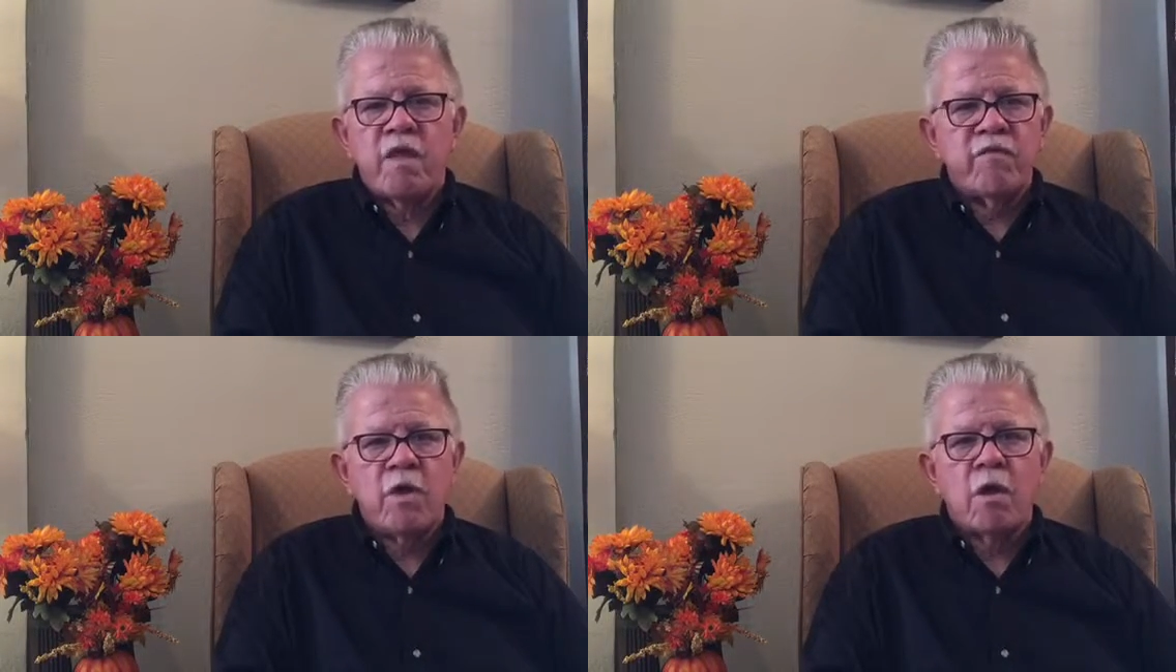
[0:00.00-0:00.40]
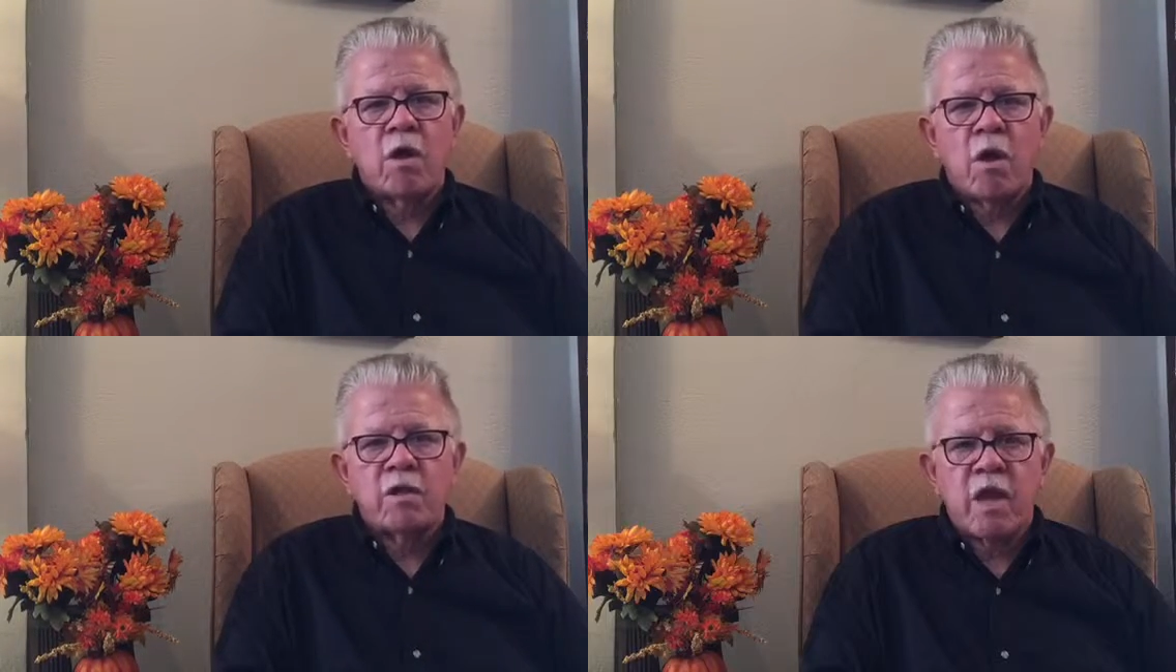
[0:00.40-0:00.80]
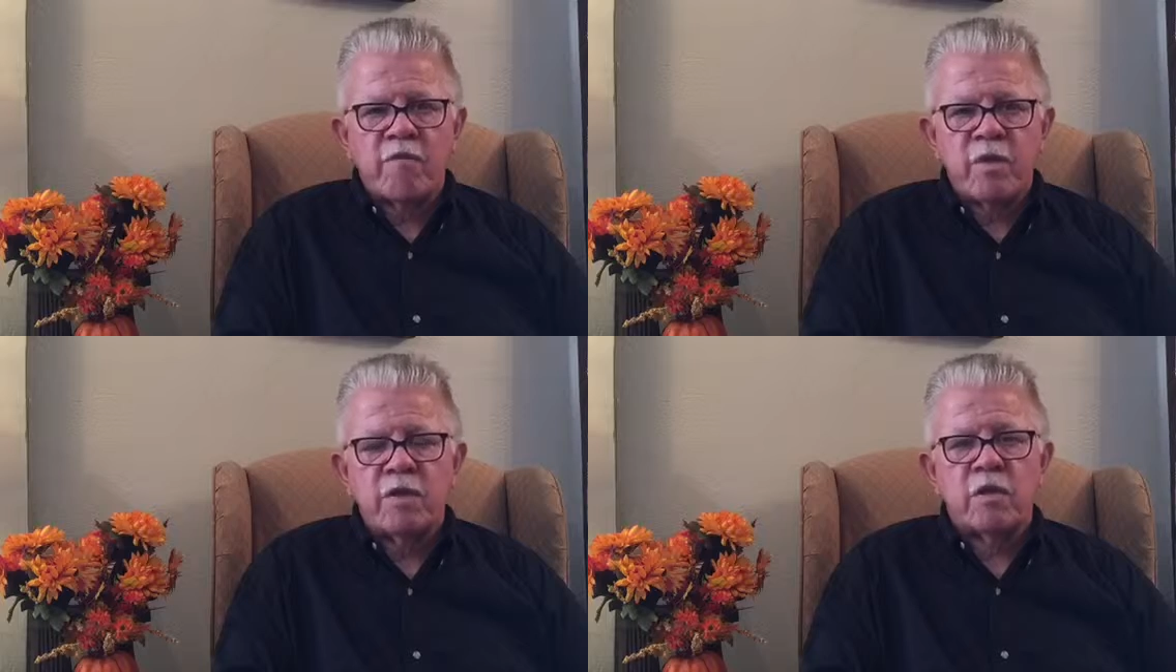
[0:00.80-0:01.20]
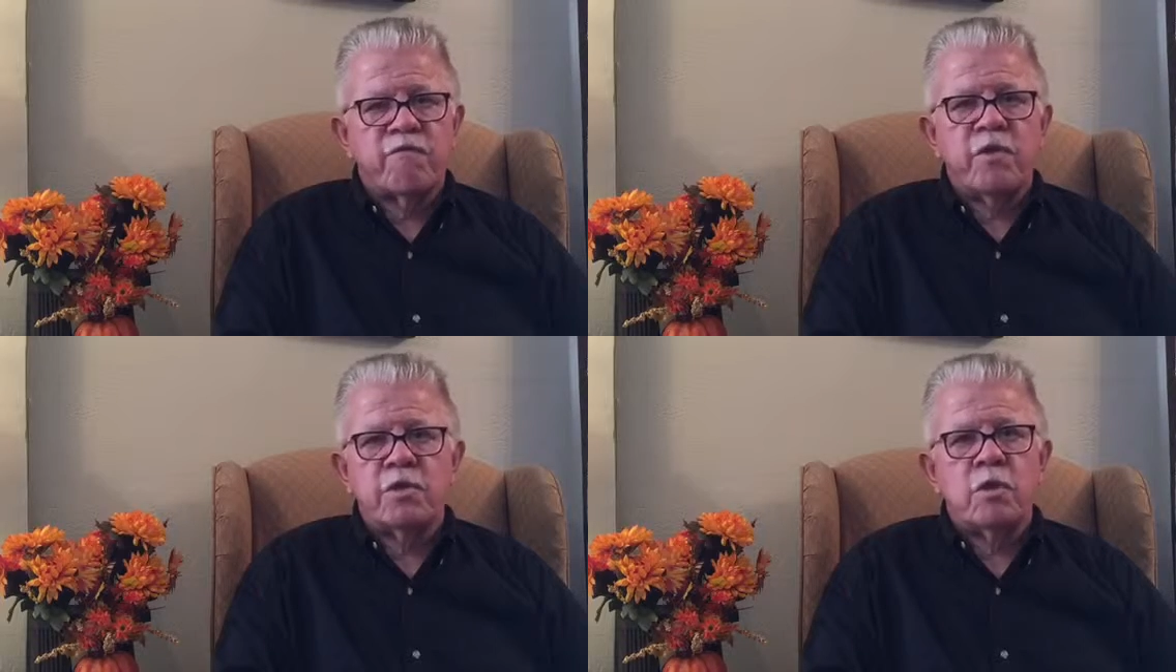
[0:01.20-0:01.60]
Even though God gave me
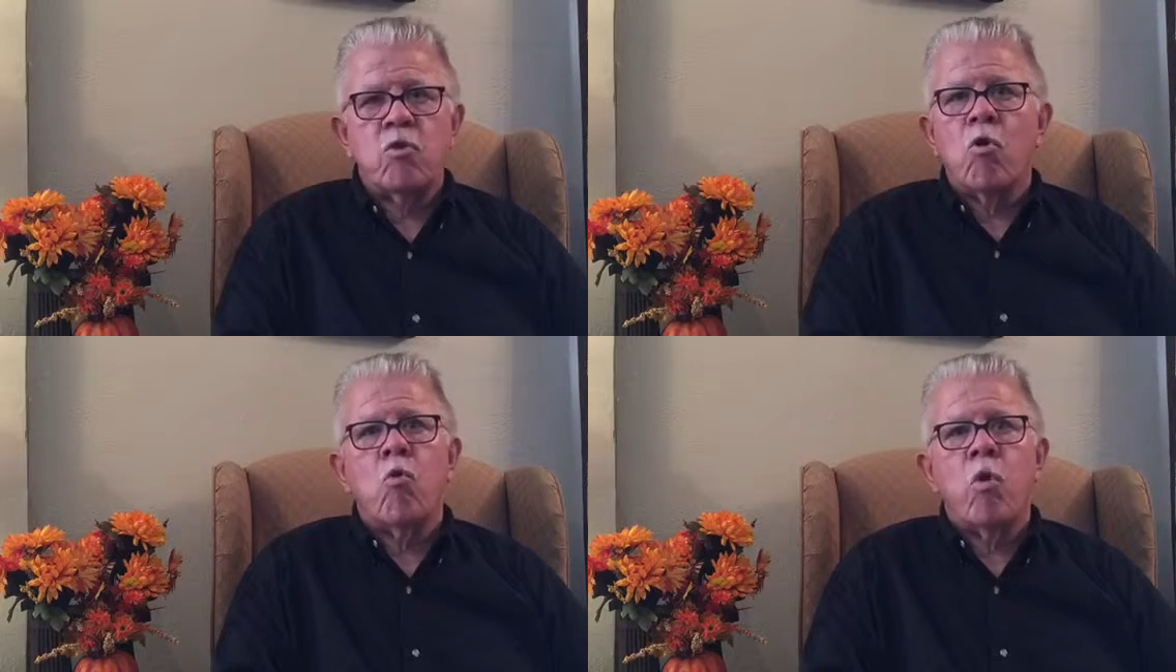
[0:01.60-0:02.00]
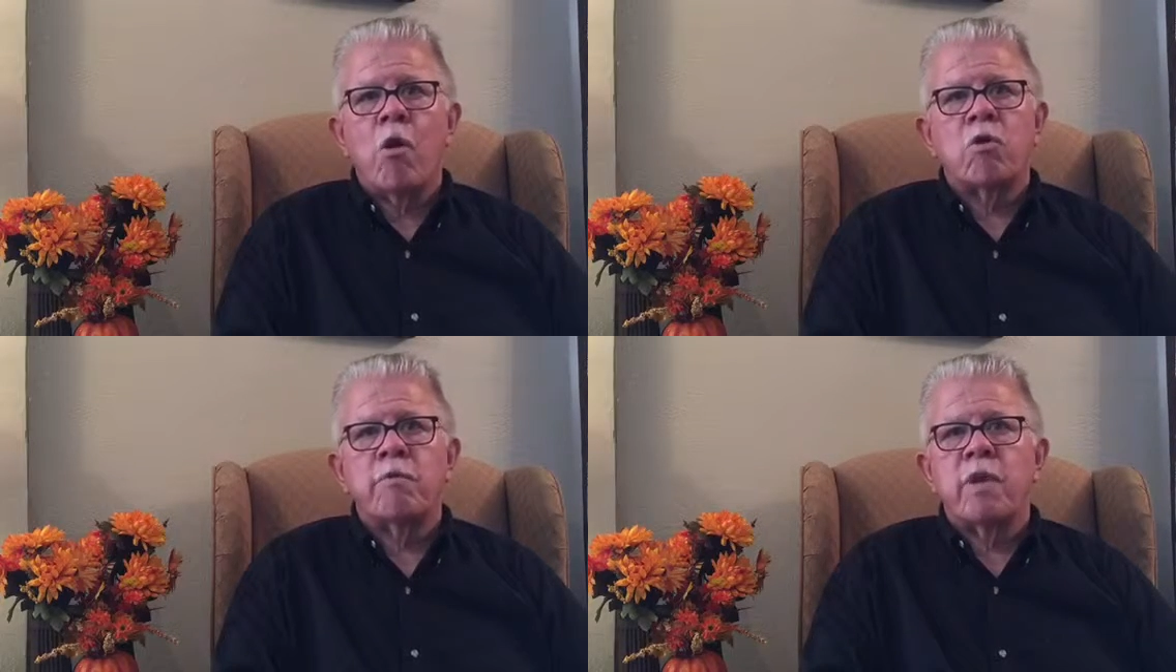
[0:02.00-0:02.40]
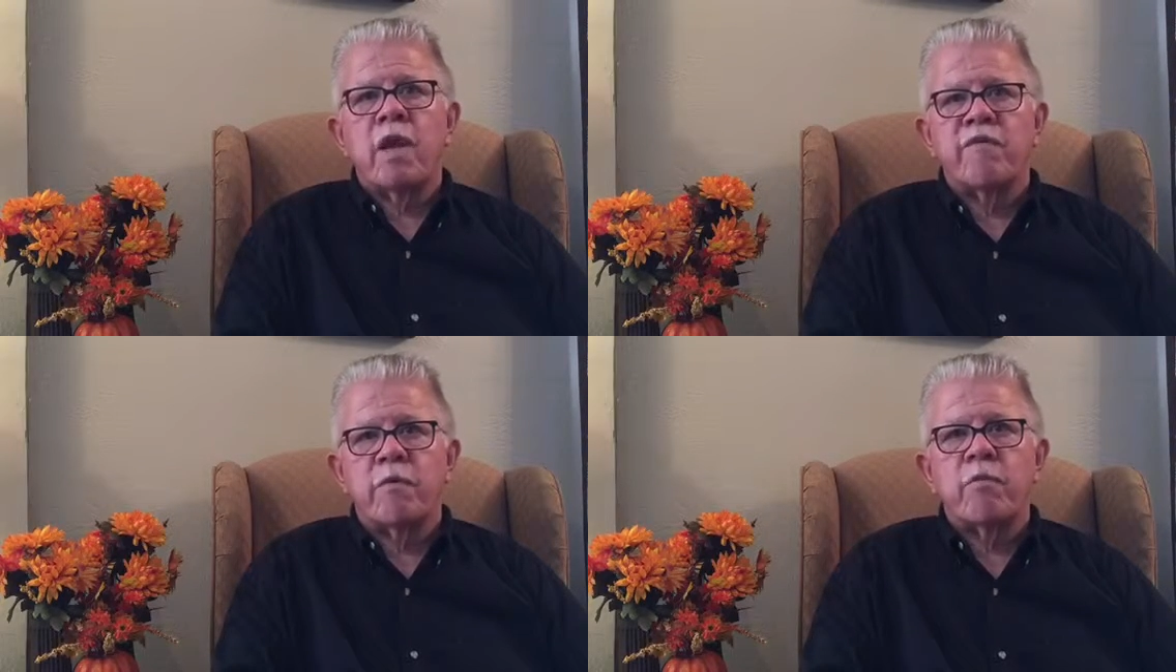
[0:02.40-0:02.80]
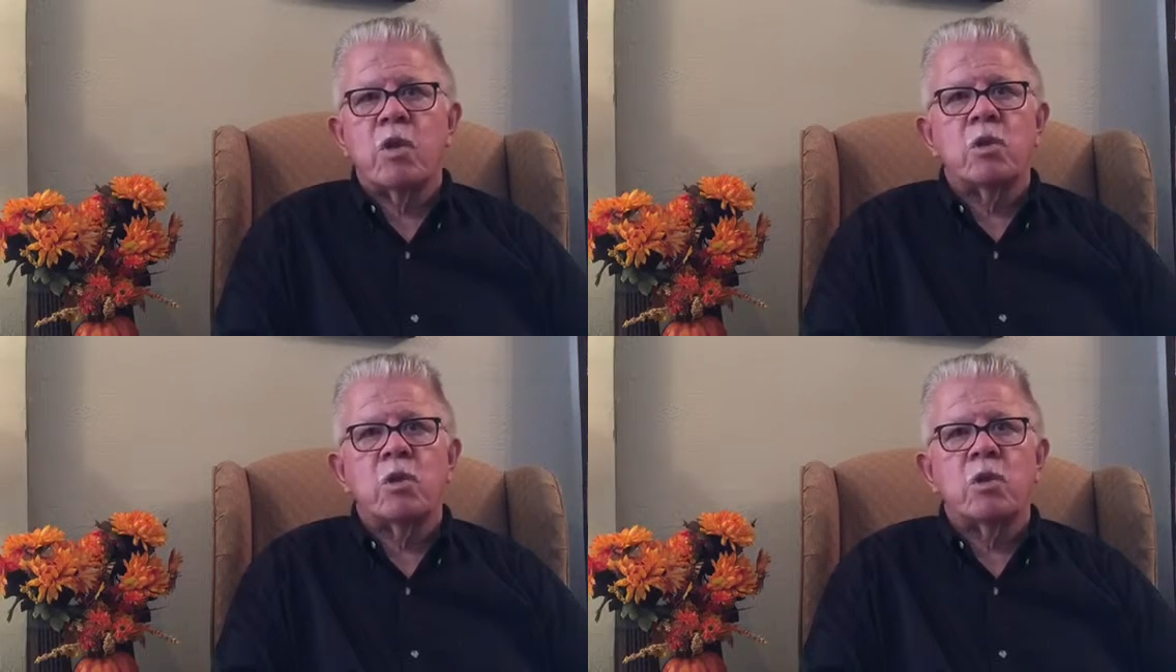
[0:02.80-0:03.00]
this vision, you're welcome to have it,